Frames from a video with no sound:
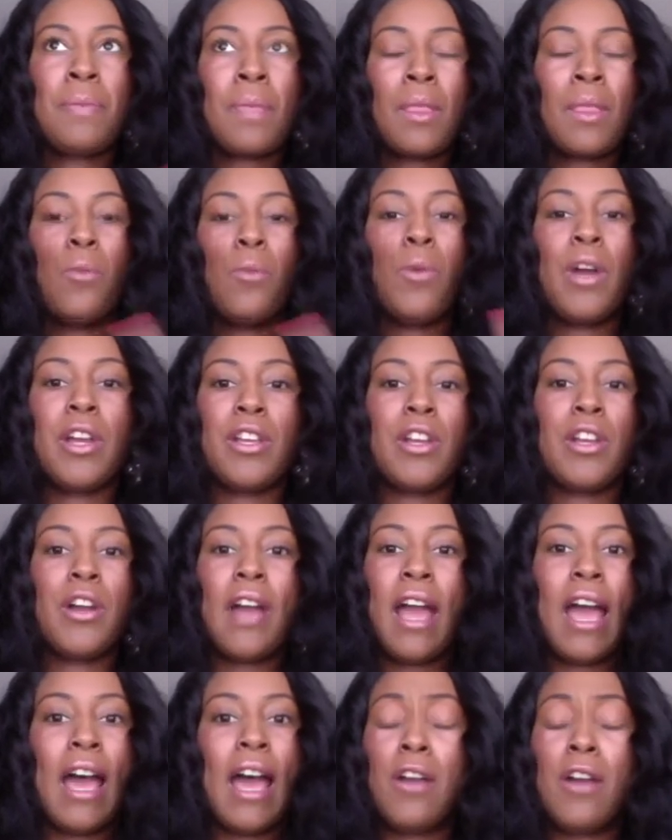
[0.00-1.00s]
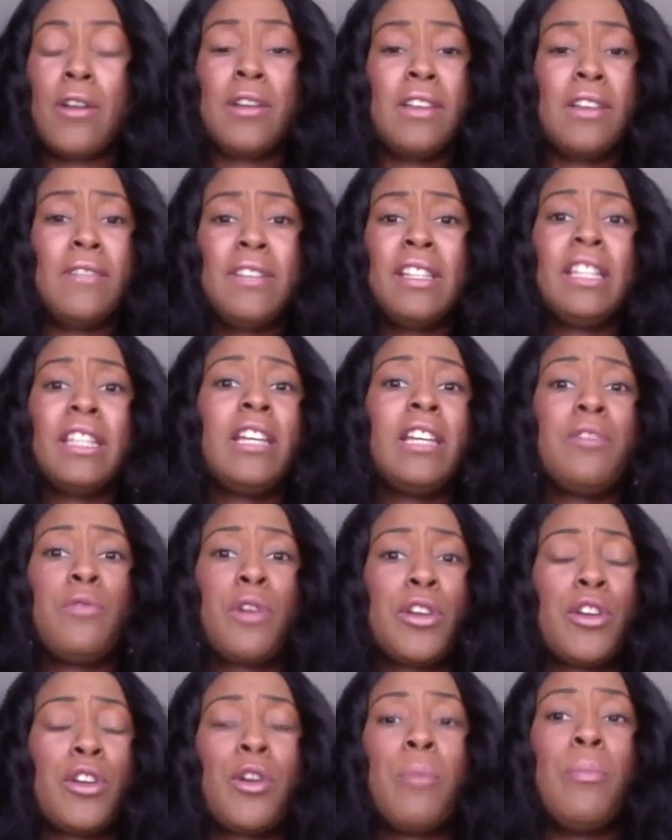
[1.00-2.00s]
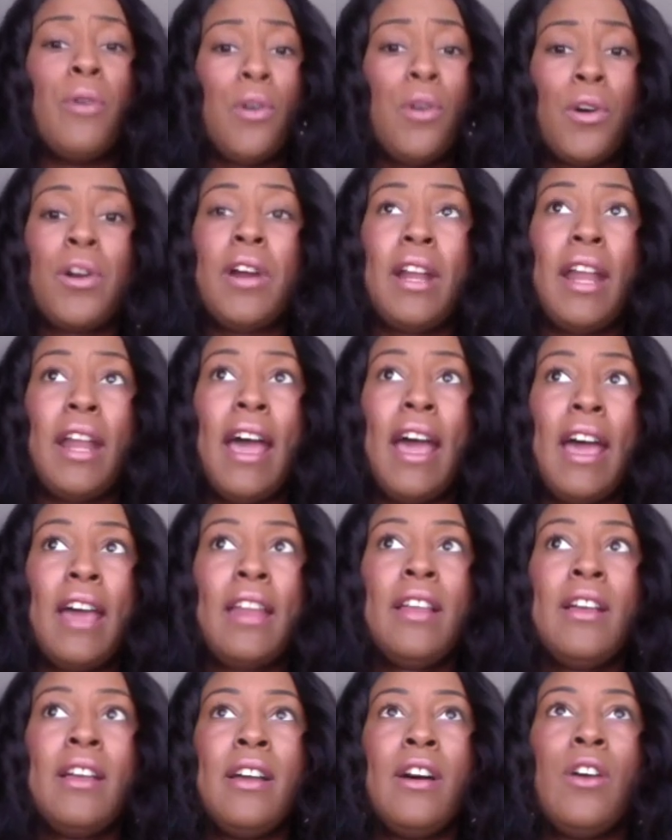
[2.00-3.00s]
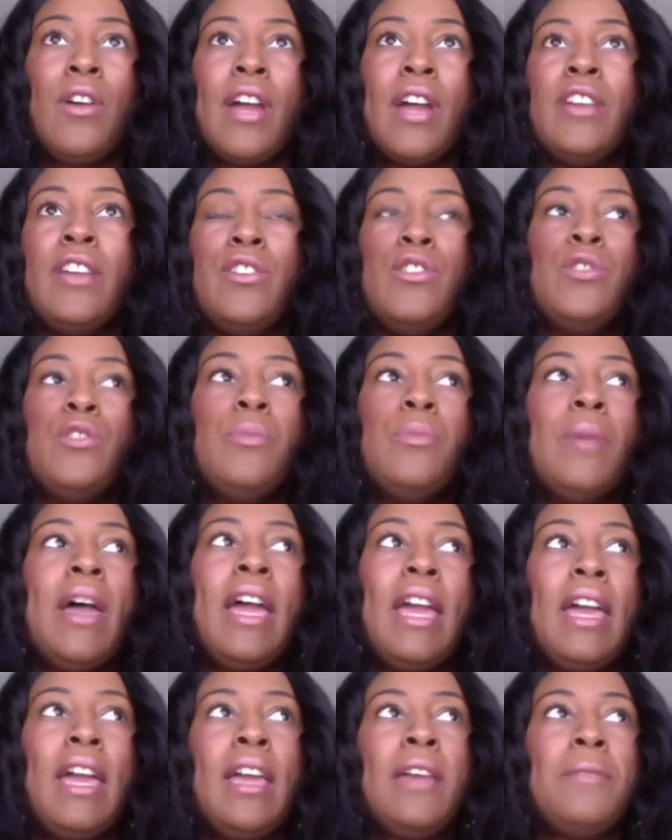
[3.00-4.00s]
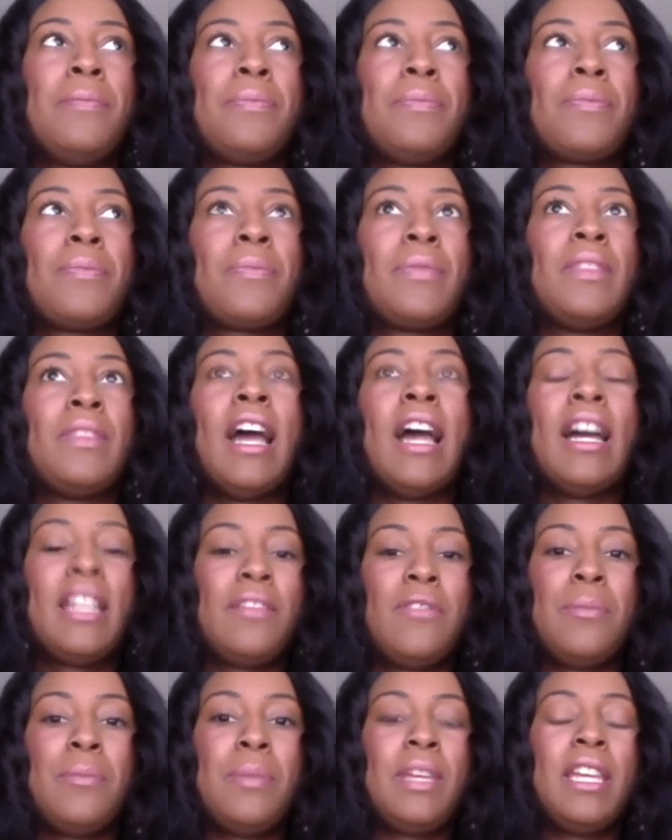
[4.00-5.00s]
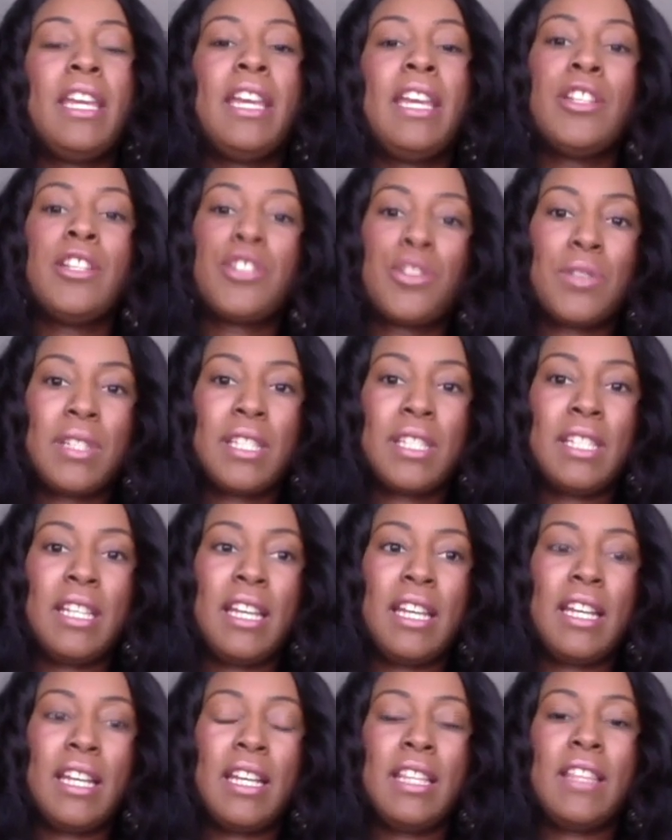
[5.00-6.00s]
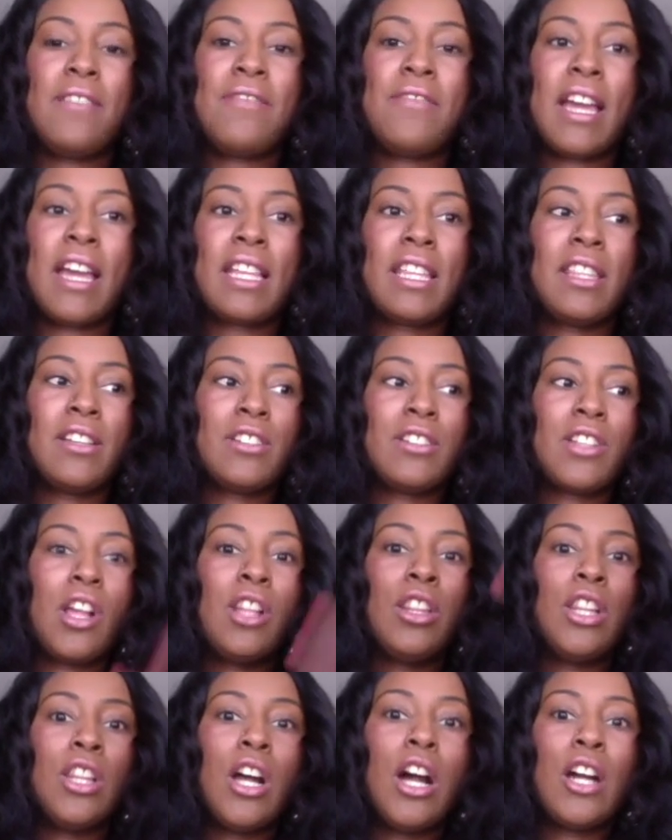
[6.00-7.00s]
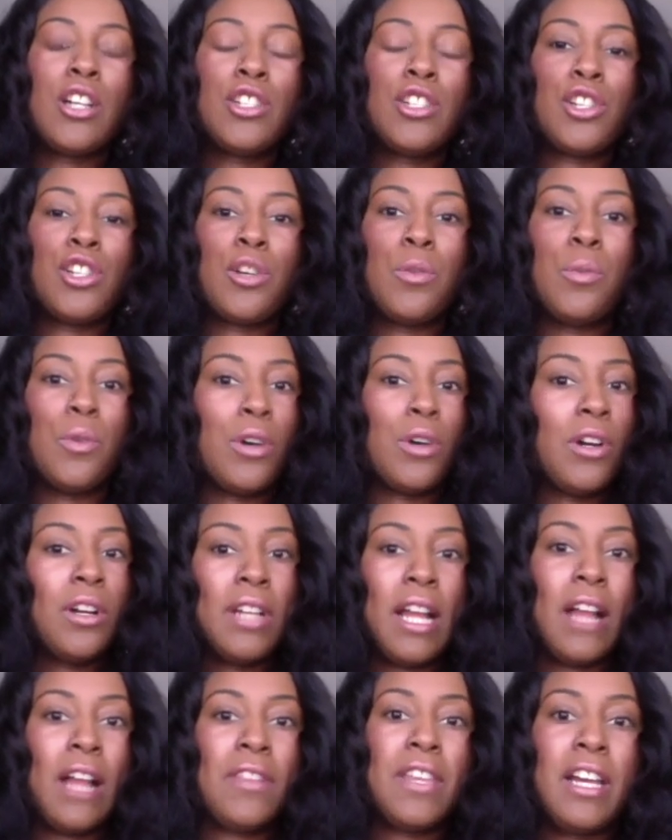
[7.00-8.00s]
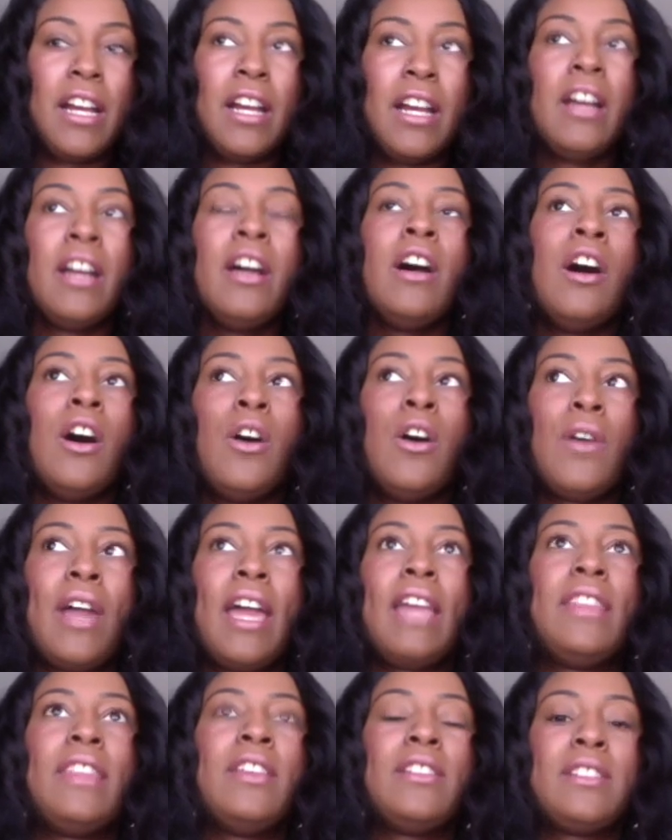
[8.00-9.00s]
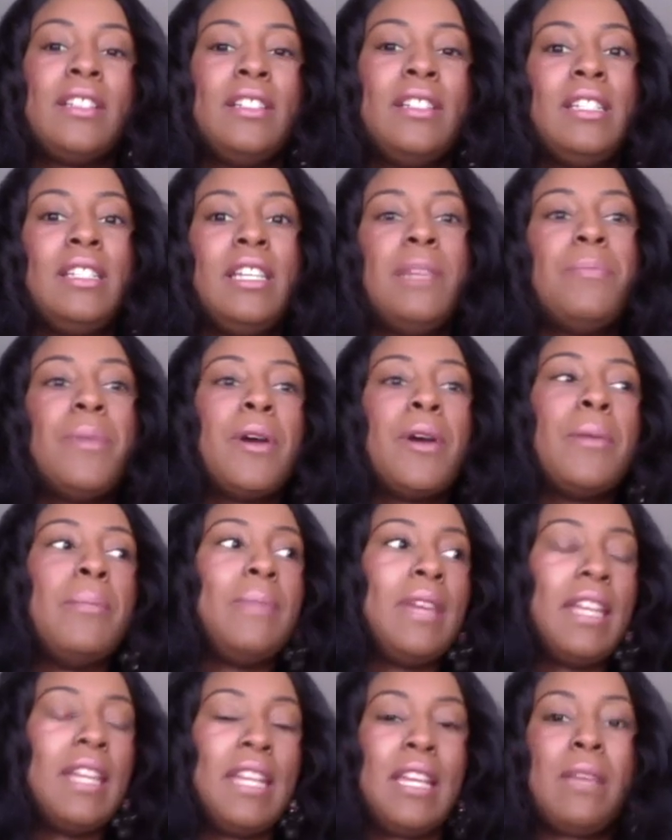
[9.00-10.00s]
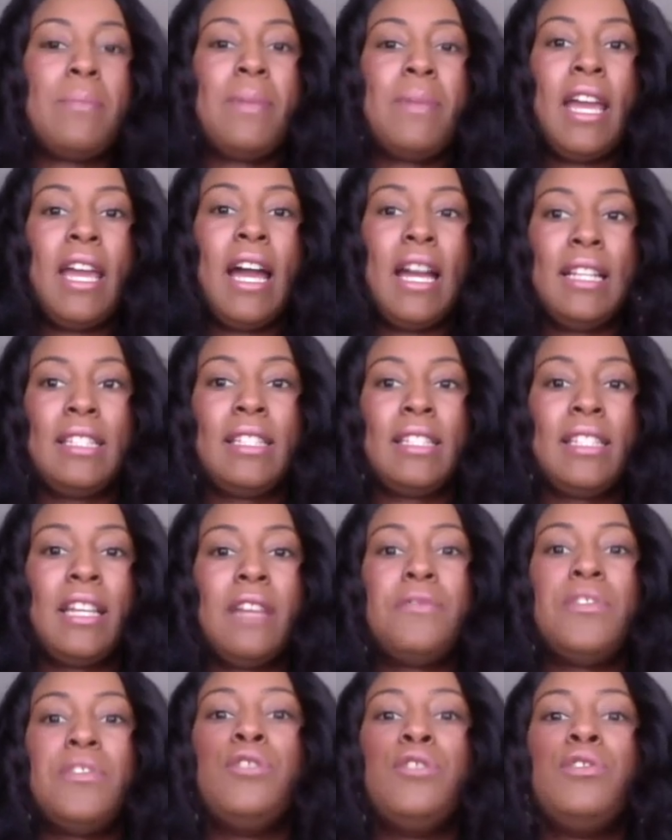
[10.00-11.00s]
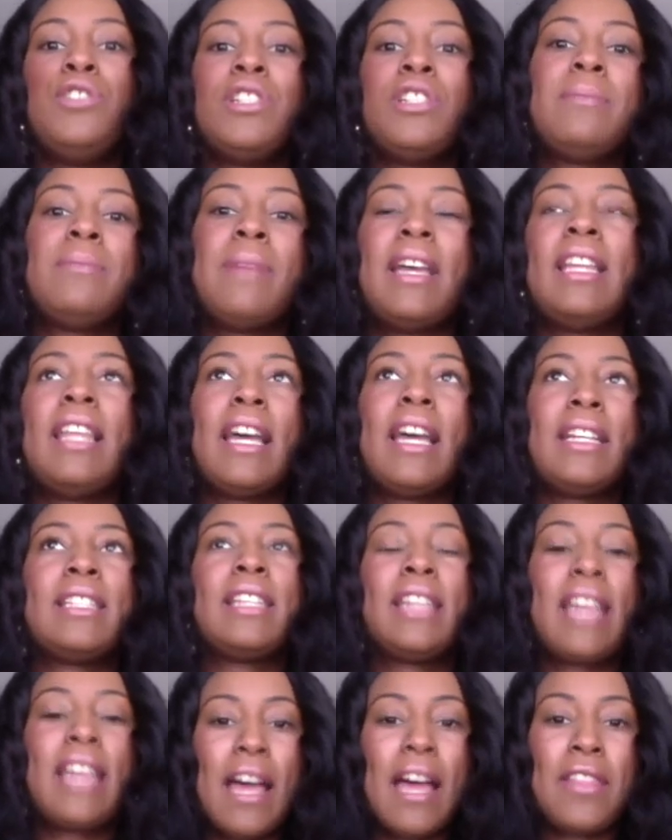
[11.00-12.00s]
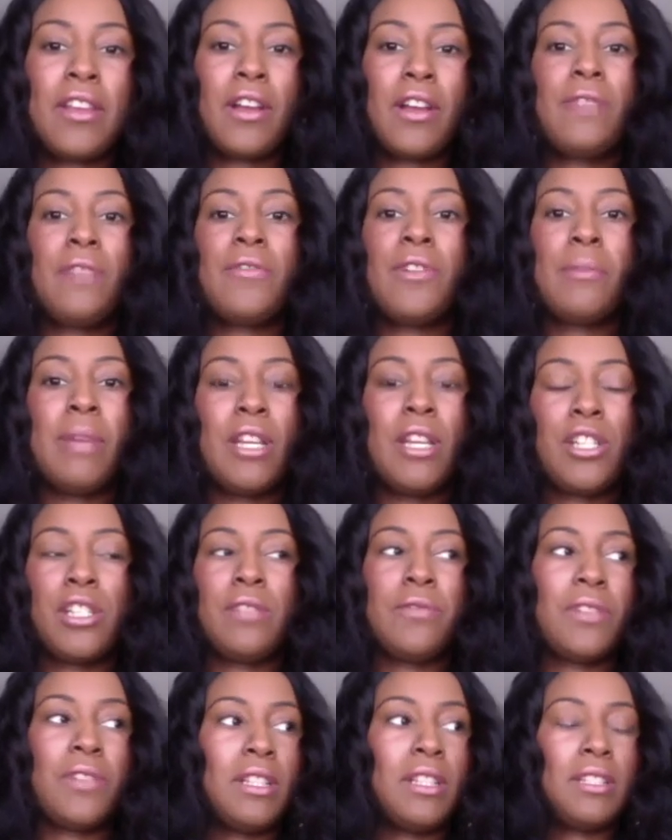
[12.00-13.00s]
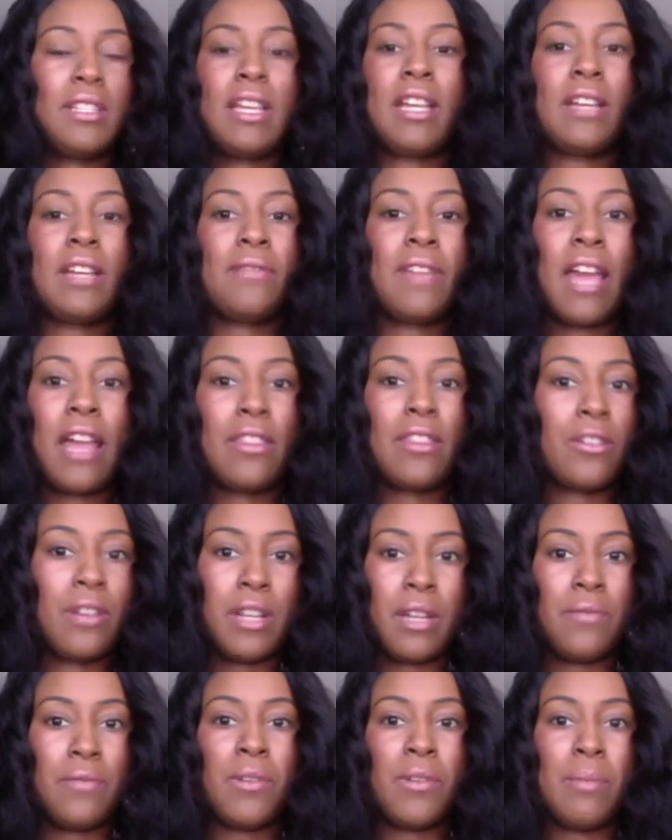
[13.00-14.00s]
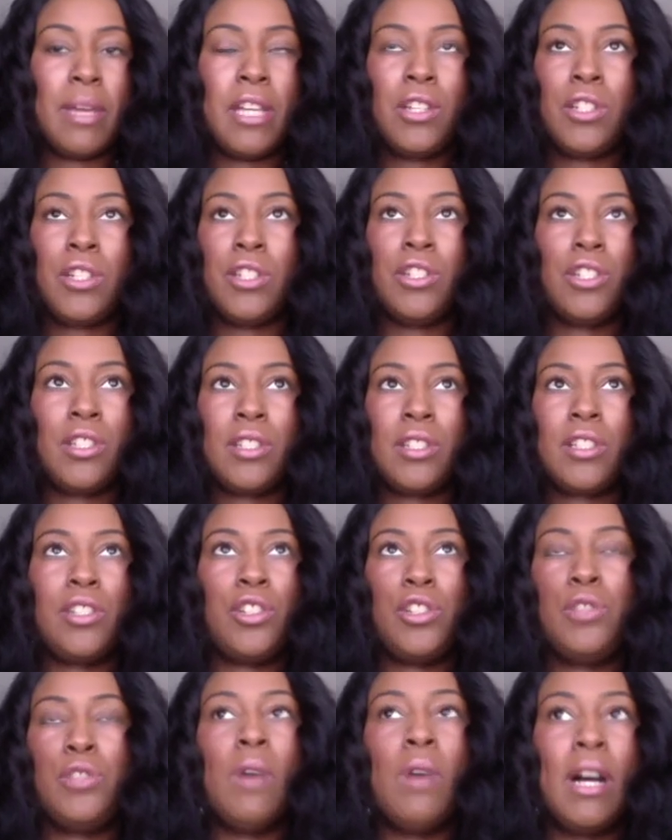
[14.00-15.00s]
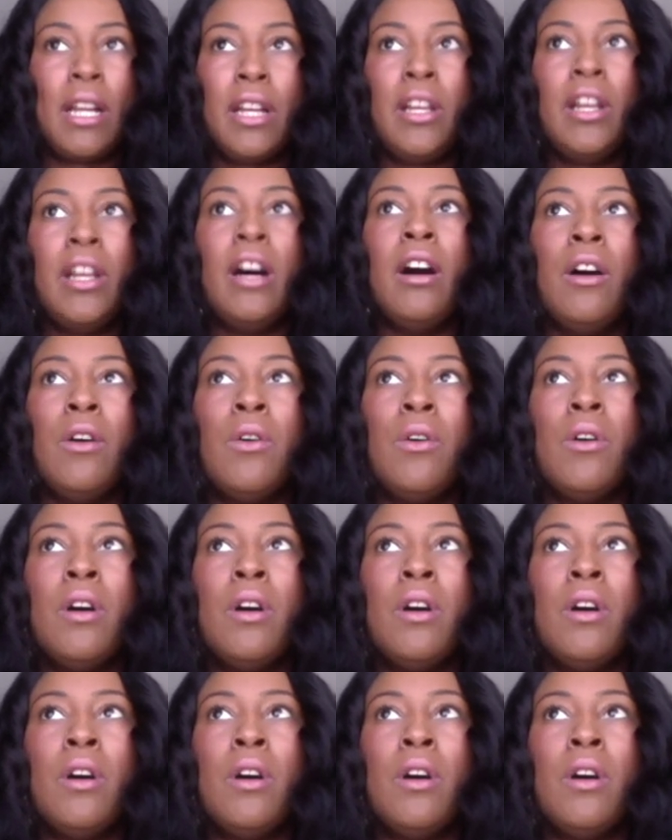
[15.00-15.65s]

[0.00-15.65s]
where you're at or even leave where you're born at. Okay, you may not even be interested in the fact that there's a larger world out there. Okay, there's a deeper meaning behind stuff. You just may like to gather information for the sake of gathering information just because you want to know,